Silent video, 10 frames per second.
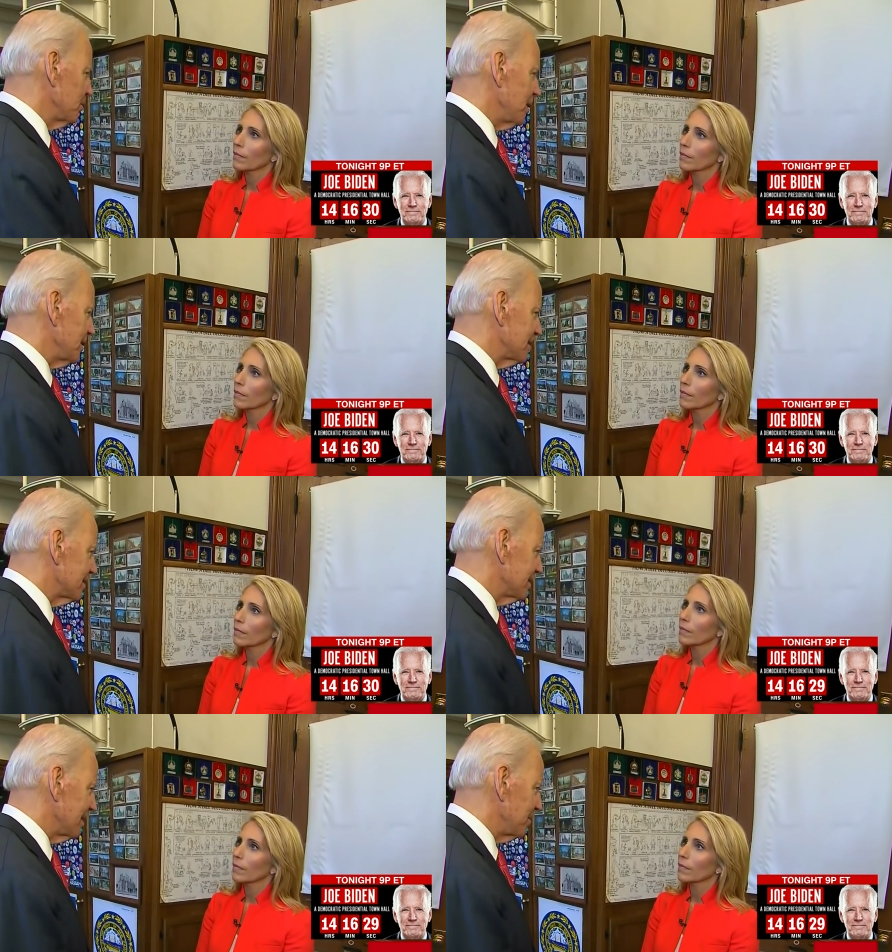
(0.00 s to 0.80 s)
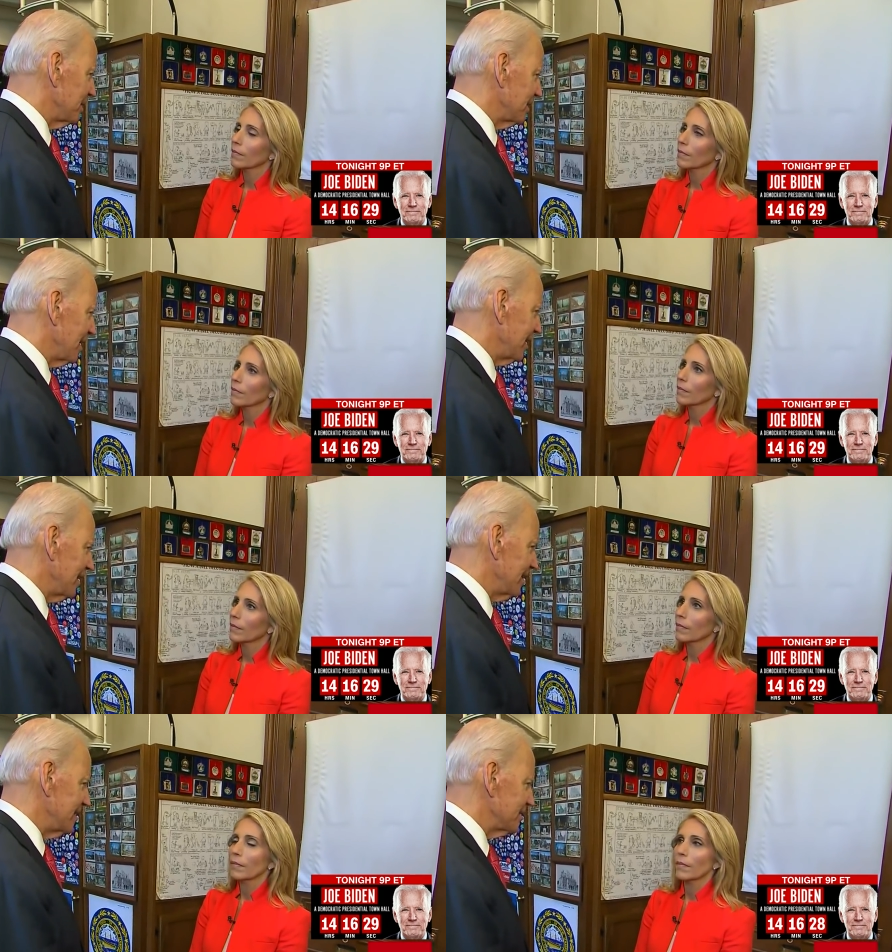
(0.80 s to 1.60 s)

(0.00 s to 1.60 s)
Speaker 1: in the race. I mean, I,